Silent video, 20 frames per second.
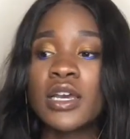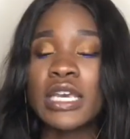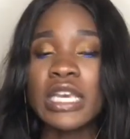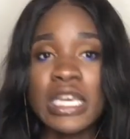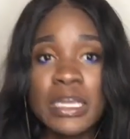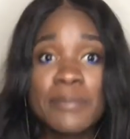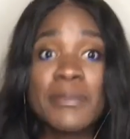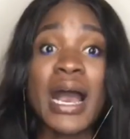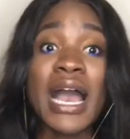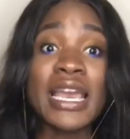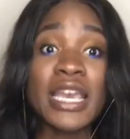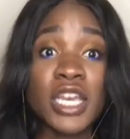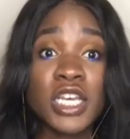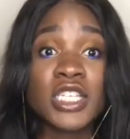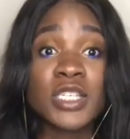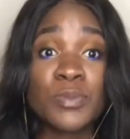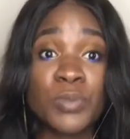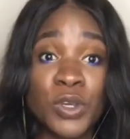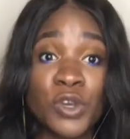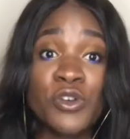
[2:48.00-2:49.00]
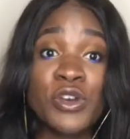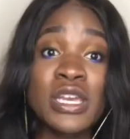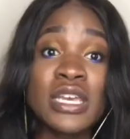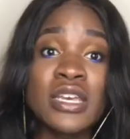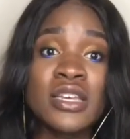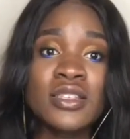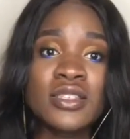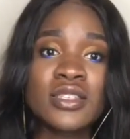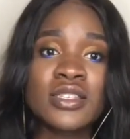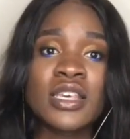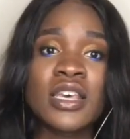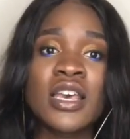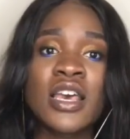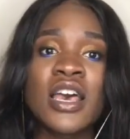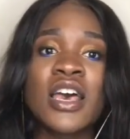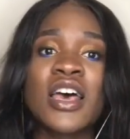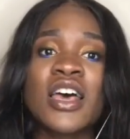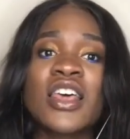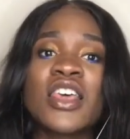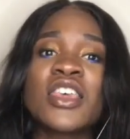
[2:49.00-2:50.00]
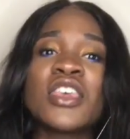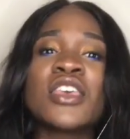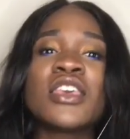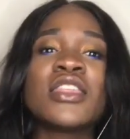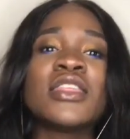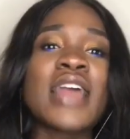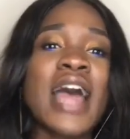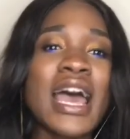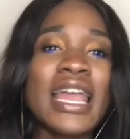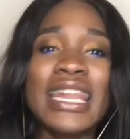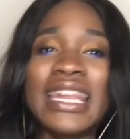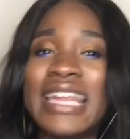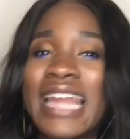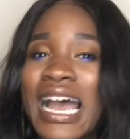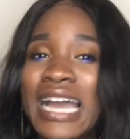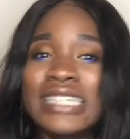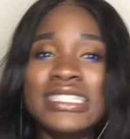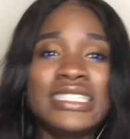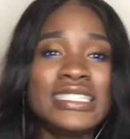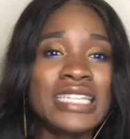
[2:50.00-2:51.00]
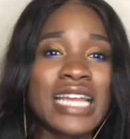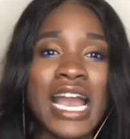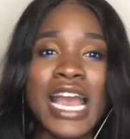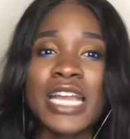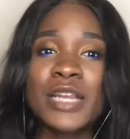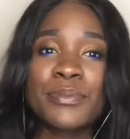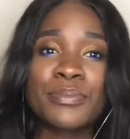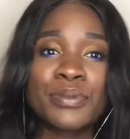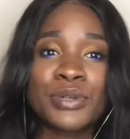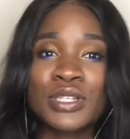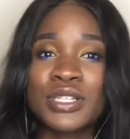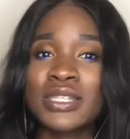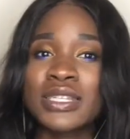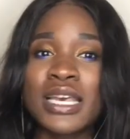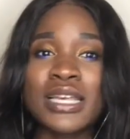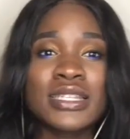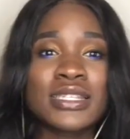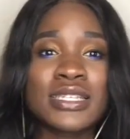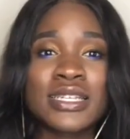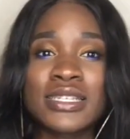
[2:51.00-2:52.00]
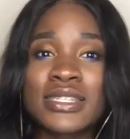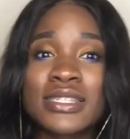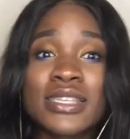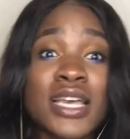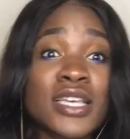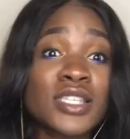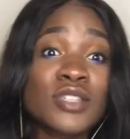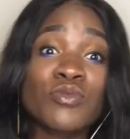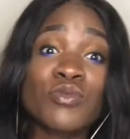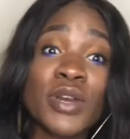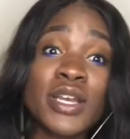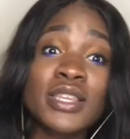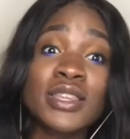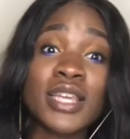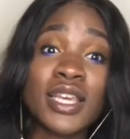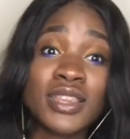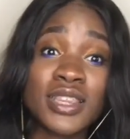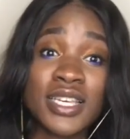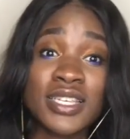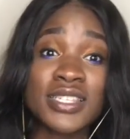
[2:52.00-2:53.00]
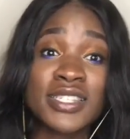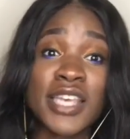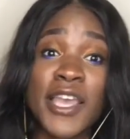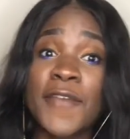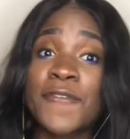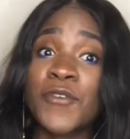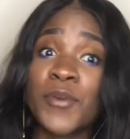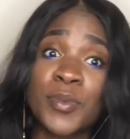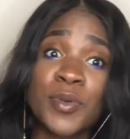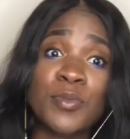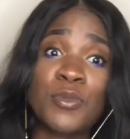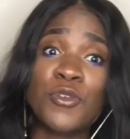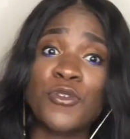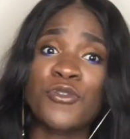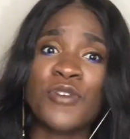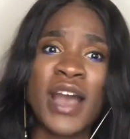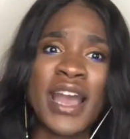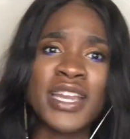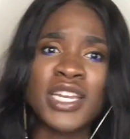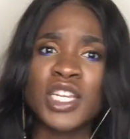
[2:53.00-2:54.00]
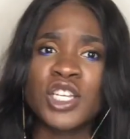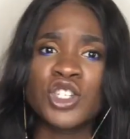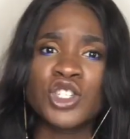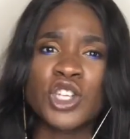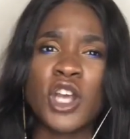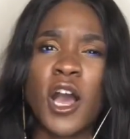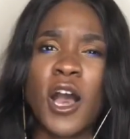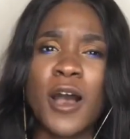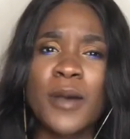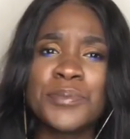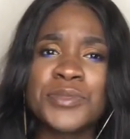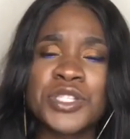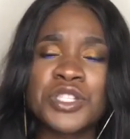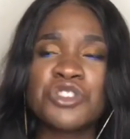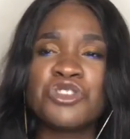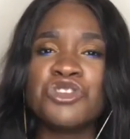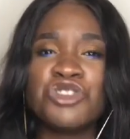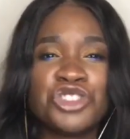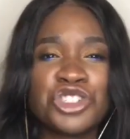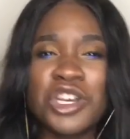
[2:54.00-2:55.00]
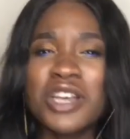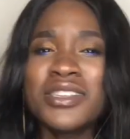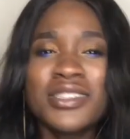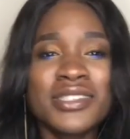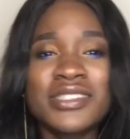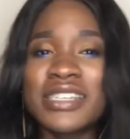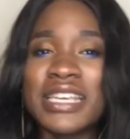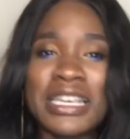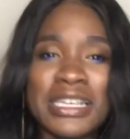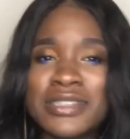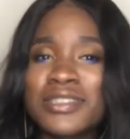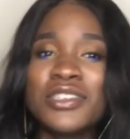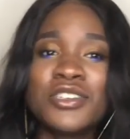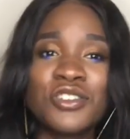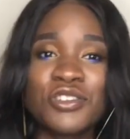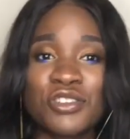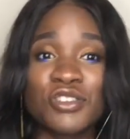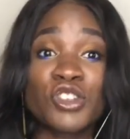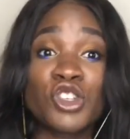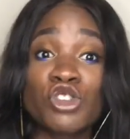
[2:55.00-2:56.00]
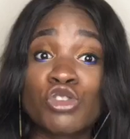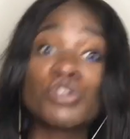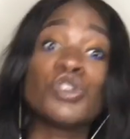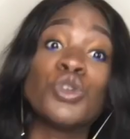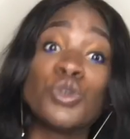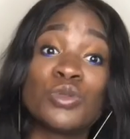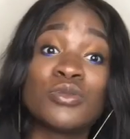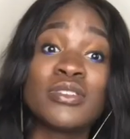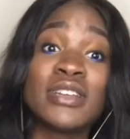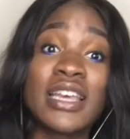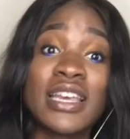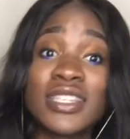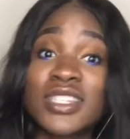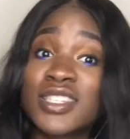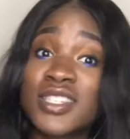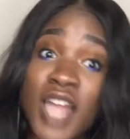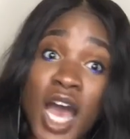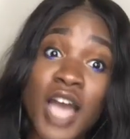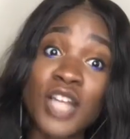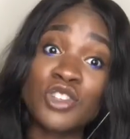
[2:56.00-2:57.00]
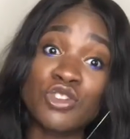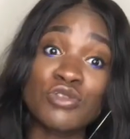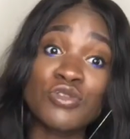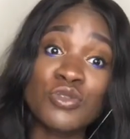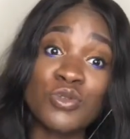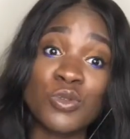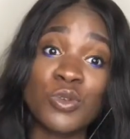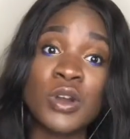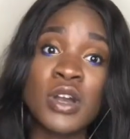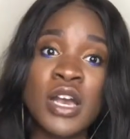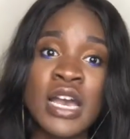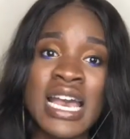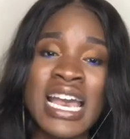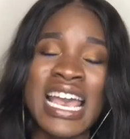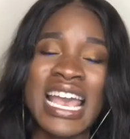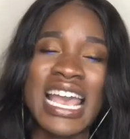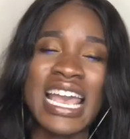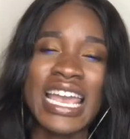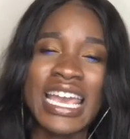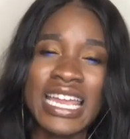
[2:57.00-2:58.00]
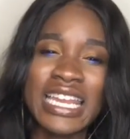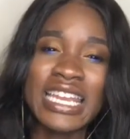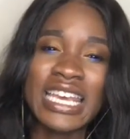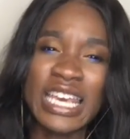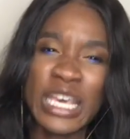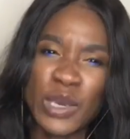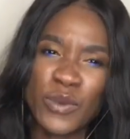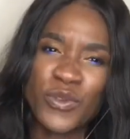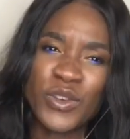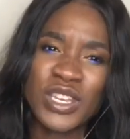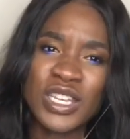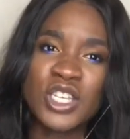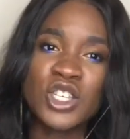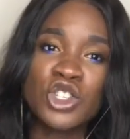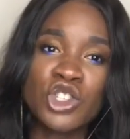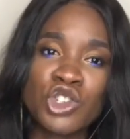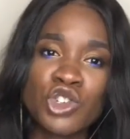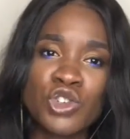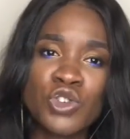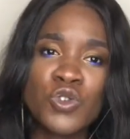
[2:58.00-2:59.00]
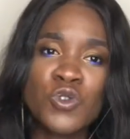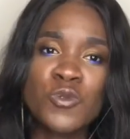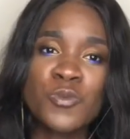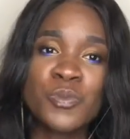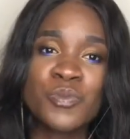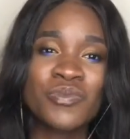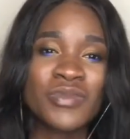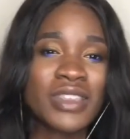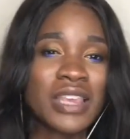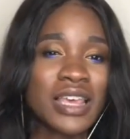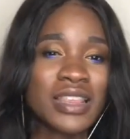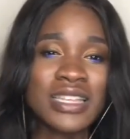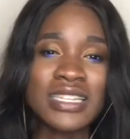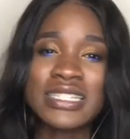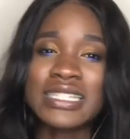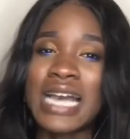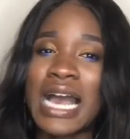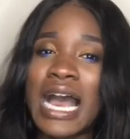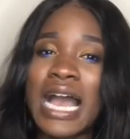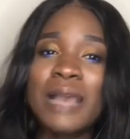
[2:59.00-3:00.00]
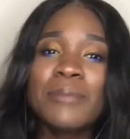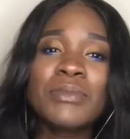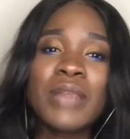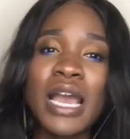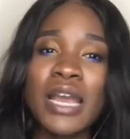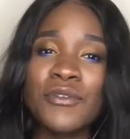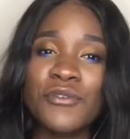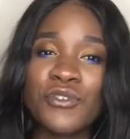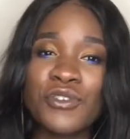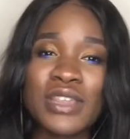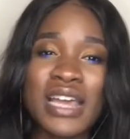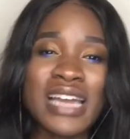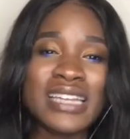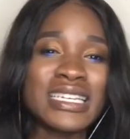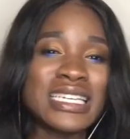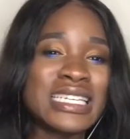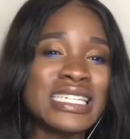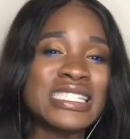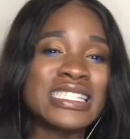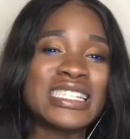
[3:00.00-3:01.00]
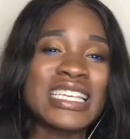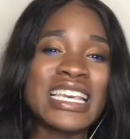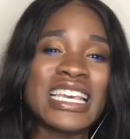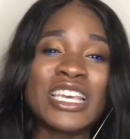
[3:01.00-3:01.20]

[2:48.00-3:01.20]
In my experience, that 99% success rate that they say for people finding jobs just isn't true. It's not true. And if it is true, the timeline for that is